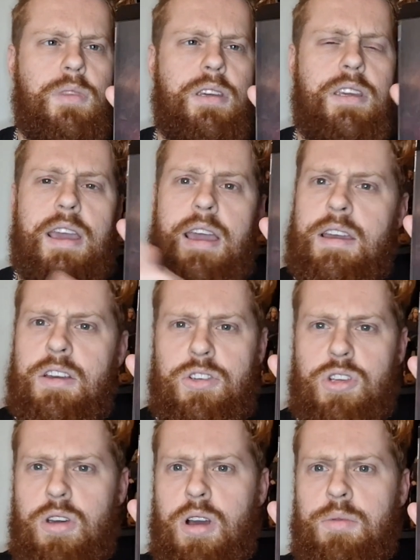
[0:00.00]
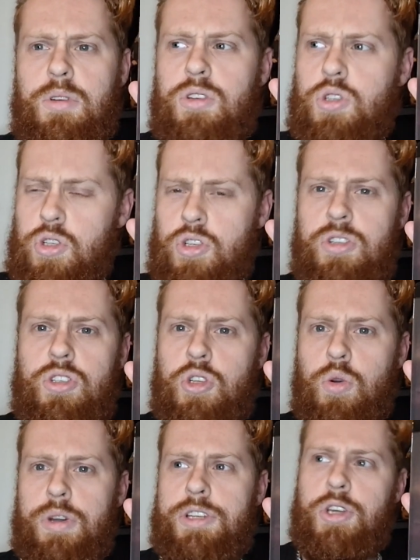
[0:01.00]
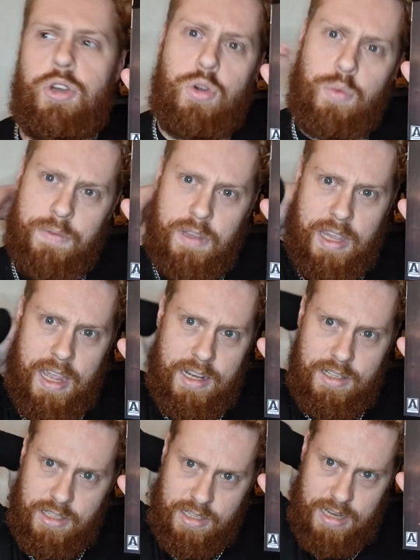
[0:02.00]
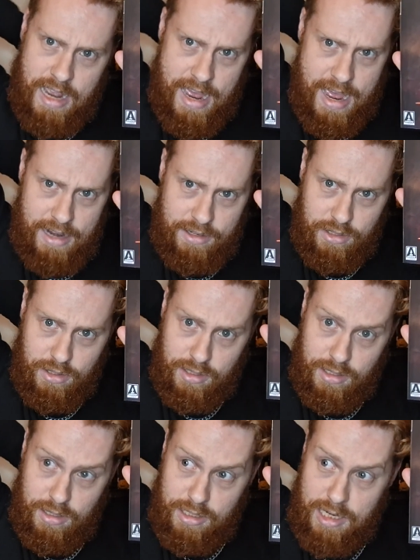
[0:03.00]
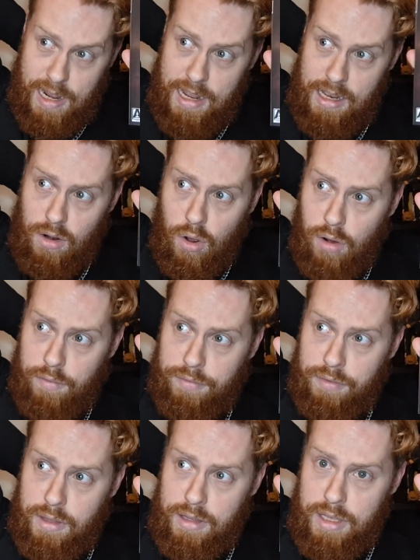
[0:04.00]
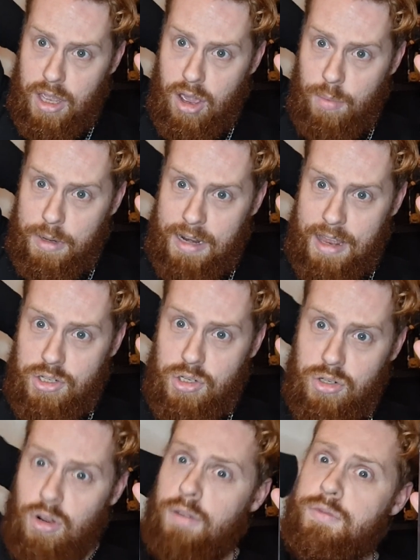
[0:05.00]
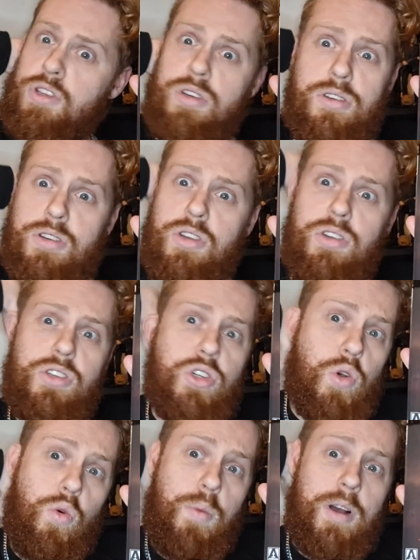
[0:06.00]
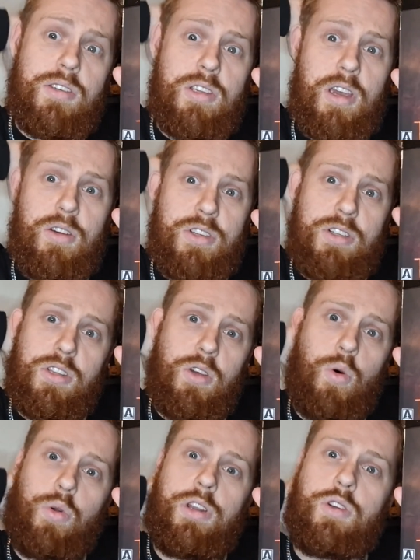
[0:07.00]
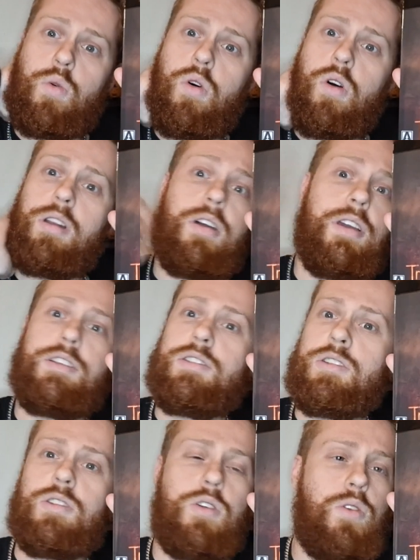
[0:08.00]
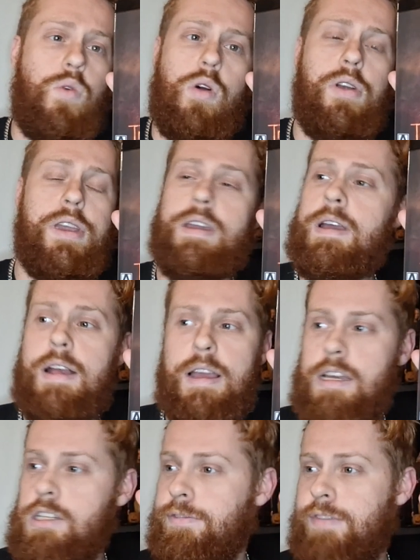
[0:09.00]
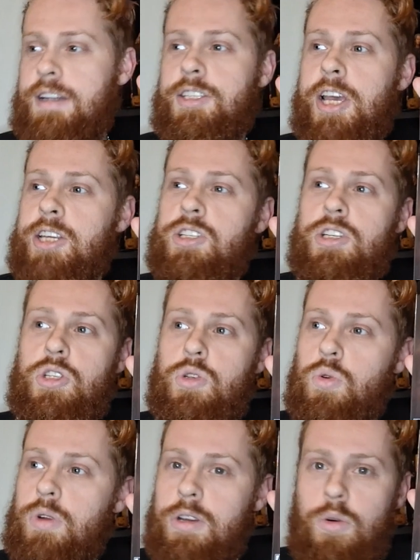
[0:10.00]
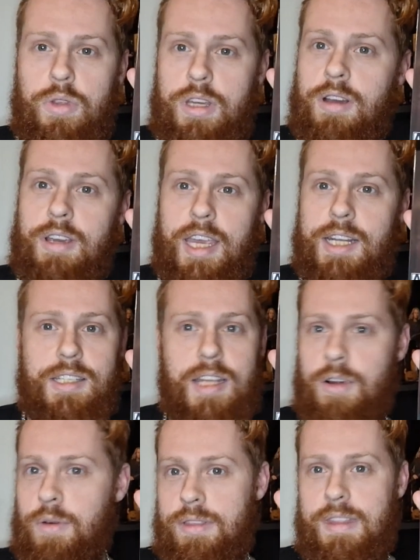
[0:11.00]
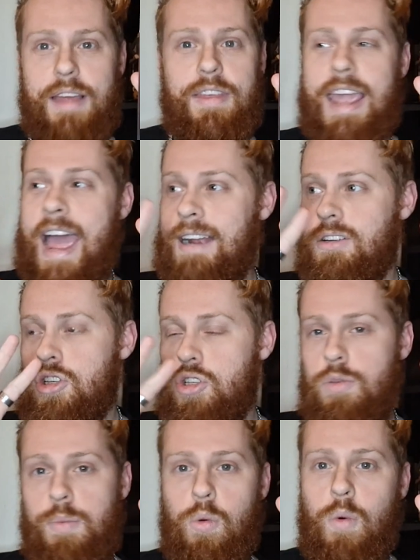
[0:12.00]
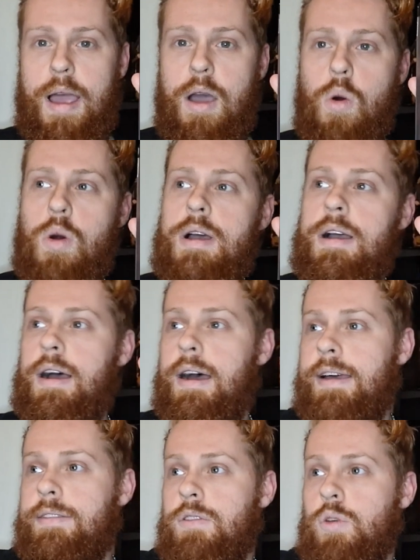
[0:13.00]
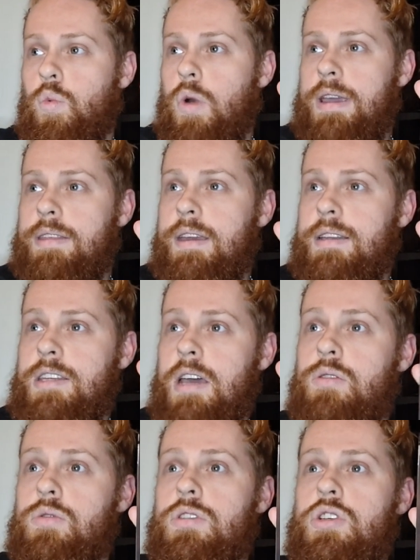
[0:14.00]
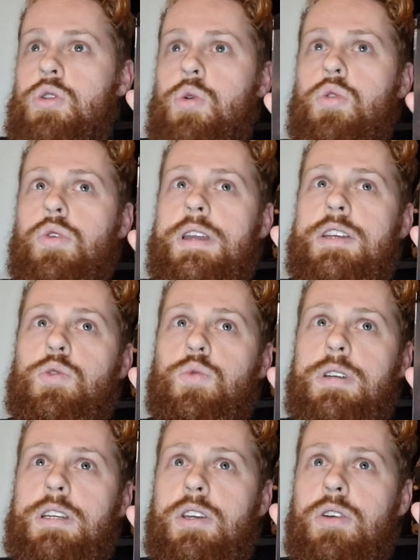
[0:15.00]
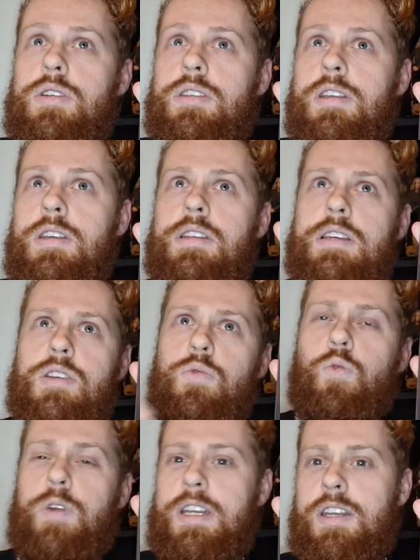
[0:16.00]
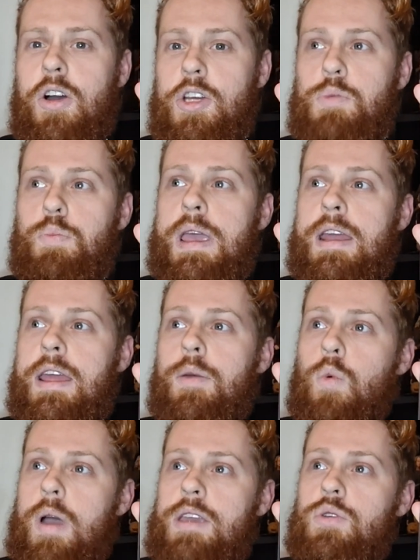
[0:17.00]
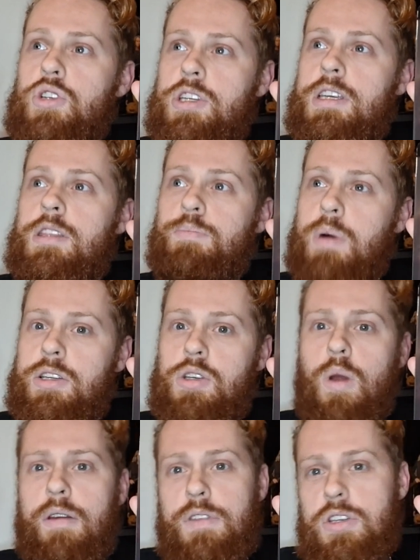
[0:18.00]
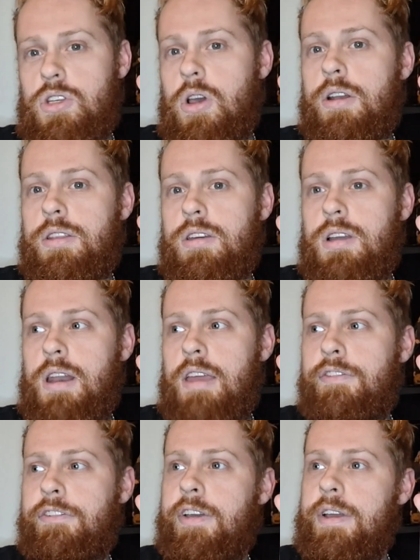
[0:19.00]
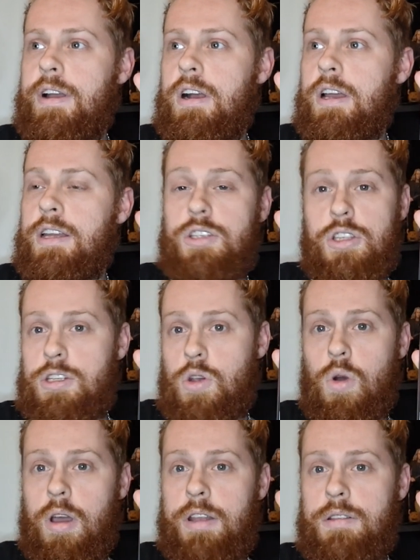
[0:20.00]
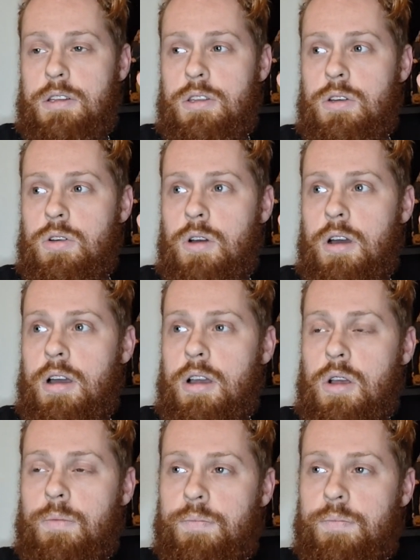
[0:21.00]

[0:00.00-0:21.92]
Yeah, so I've got story 2 with the kids and the tale of the urban legend of the school bus that goes into the haunted into the quarry. It's a fantastic story. All the young kids that are in that, they act super well. And the way they tell the story is really good. There's a really nice bit in it where you see the bus go over the side of the cliff into the